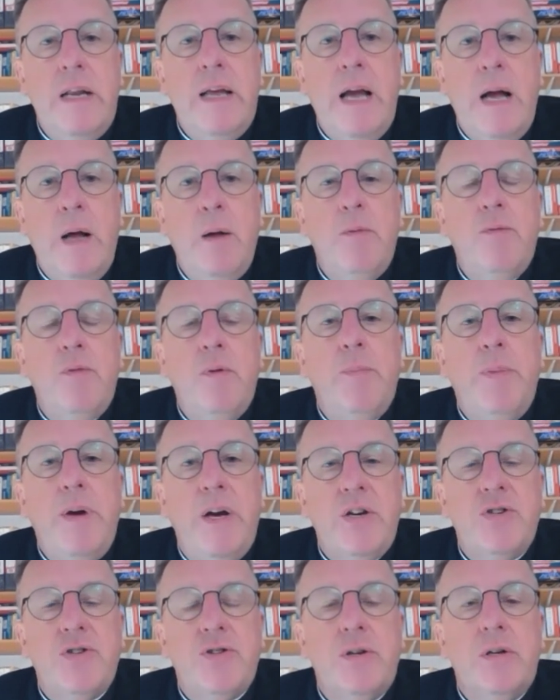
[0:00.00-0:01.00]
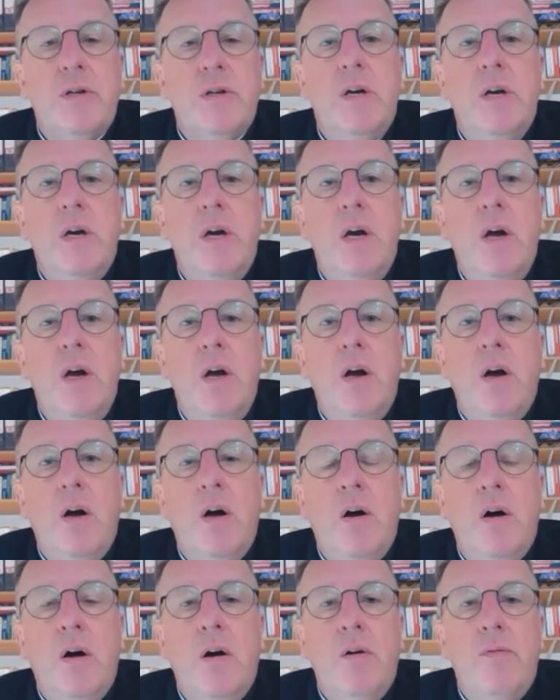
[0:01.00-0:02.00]
helpful picture
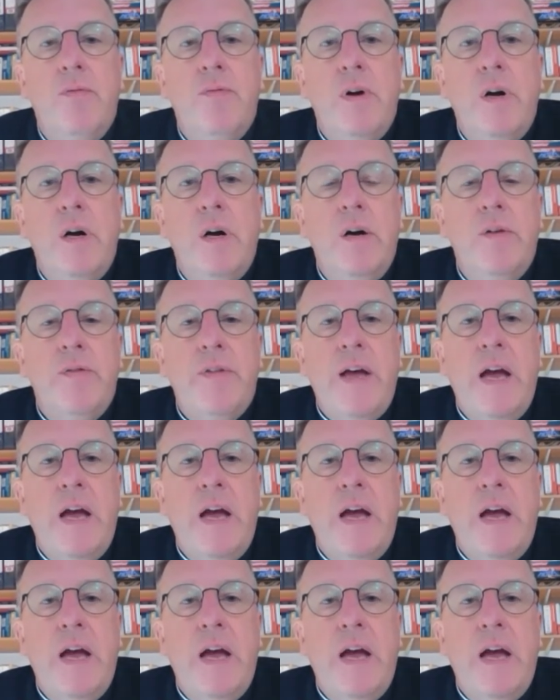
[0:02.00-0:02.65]
of the